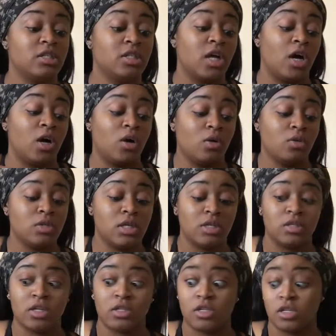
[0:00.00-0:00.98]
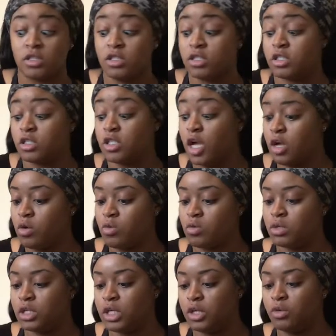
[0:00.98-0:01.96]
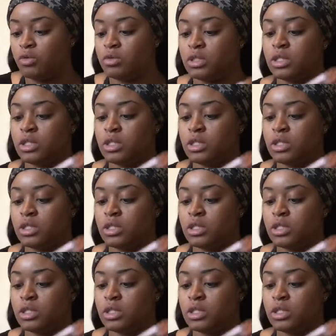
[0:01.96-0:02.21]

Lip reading: so cute.